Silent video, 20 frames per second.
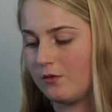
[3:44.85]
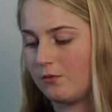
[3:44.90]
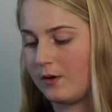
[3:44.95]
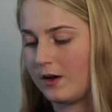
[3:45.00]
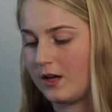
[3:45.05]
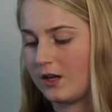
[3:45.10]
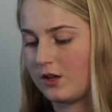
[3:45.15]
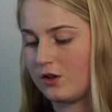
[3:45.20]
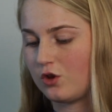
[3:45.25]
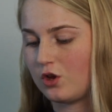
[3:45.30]

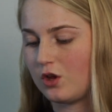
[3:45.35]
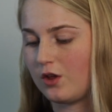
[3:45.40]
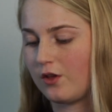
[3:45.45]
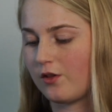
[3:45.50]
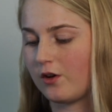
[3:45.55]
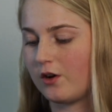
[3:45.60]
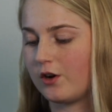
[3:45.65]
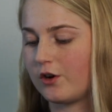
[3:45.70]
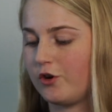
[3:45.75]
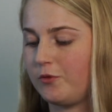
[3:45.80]
when she
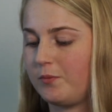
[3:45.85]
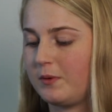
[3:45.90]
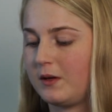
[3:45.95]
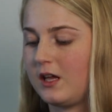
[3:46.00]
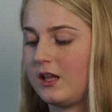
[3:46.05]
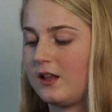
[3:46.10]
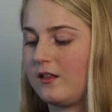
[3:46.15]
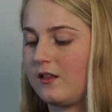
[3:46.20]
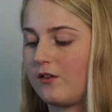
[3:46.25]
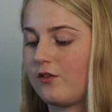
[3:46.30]
saw a group
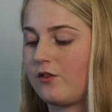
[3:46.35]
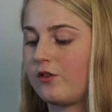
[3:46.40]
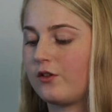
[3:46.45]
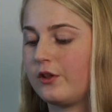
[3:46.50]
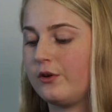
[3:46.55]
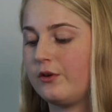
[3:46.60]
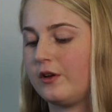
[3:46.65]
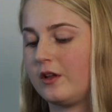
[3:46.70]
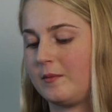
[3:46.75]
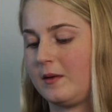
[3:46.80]
of kids
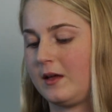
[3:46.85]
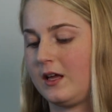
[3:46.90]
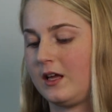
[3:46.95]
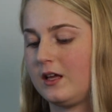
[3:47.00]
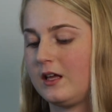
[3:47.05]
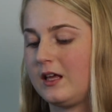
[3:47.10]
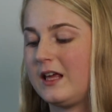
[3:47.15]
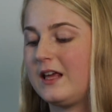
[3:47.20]
excluding me.